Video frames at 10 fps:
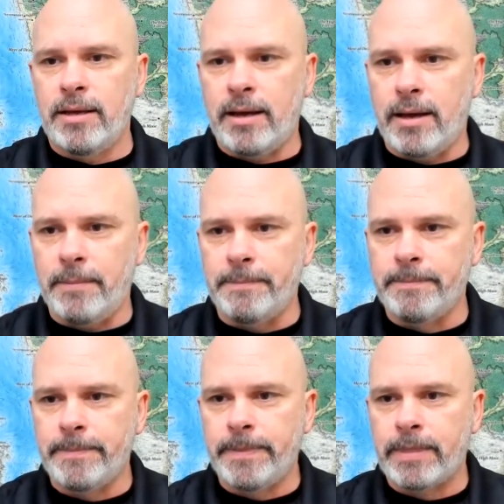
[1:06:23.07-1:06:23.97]
Um,
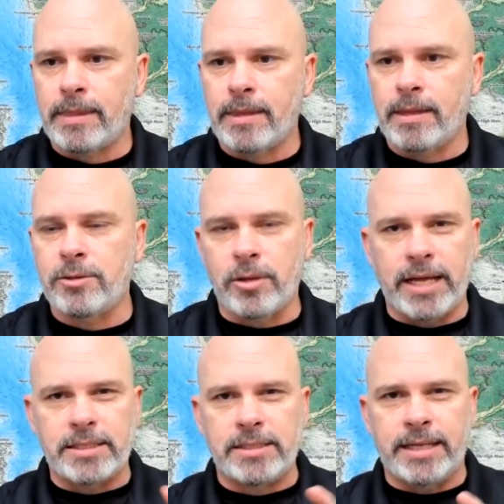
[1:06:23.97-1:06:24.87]
so
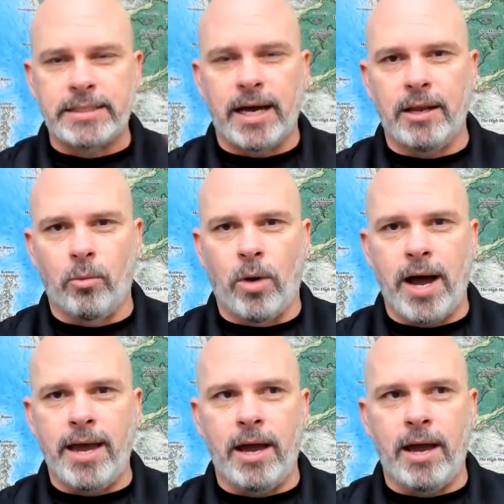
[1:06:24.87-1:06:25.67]
that's that's kind of why